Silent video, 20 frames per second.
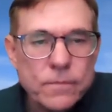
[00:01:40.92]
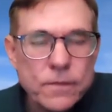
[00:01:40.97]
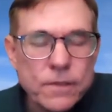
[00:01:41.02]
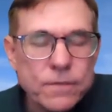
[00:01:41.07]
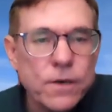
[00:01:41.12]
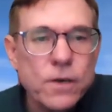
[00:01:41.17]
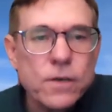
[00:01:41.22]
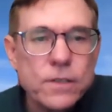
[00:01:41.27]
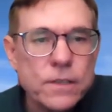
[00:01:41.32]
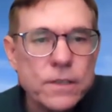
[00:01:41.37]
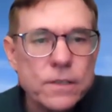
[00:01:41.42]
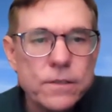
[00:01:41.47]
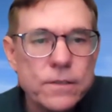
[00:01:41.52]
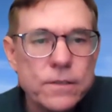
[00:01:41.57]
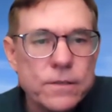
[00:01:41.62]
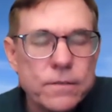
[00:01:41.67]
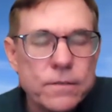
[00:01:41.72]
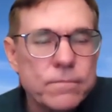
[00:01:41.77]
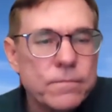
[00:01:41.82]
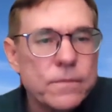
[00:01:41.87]
First,
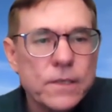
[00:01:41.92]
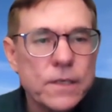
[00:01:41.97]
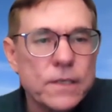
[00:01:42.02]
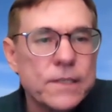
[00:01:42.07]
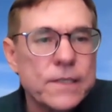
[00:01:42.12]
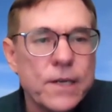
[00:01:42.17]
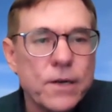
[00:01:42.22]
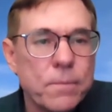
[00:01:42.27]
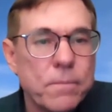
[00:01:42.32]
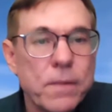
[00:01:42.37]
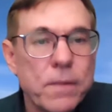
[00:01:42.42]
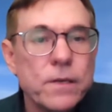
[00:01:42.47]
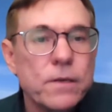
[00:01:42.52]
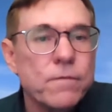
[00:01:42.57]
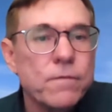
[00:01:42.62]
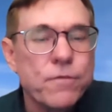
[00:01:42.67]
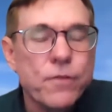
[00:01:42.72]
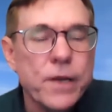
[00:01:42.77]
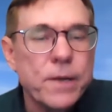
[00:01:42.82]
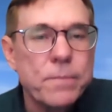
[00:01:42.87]
consider
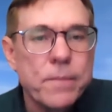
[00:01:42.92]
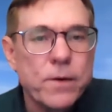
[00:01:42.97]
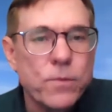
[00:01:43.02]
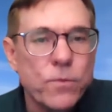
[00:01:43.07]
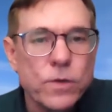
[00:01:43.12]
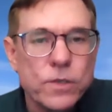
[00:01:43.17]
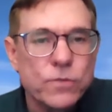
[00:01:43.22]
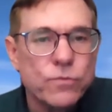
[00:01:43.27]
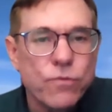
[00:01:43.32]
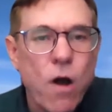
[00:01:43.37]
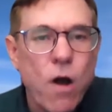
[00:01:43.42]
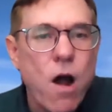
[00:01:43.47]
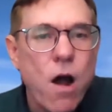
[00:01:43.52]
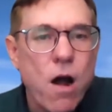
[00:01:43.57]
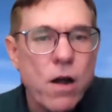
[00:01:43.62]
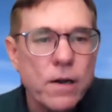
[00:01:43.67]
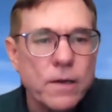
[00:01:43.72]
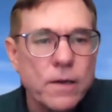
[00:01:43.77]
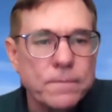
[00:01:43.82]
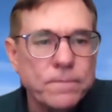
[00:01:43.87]
Milton Friedman was
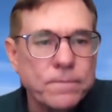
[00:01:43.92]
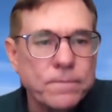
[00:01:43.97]
wrong.